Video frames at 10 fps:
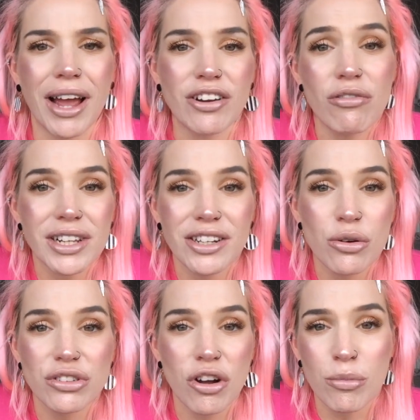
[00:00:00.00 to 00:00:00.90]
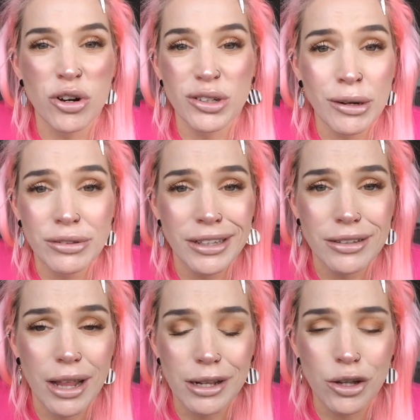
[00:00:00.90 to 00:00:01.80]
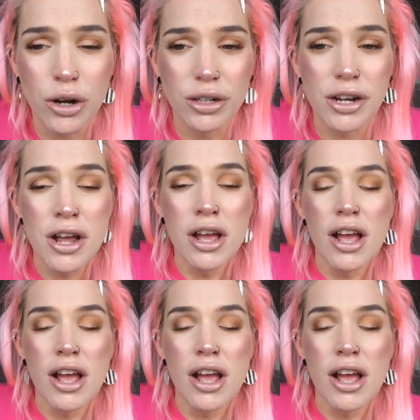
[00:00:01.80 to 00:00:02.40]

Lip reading: I don't really know Stockport Town Centre that long.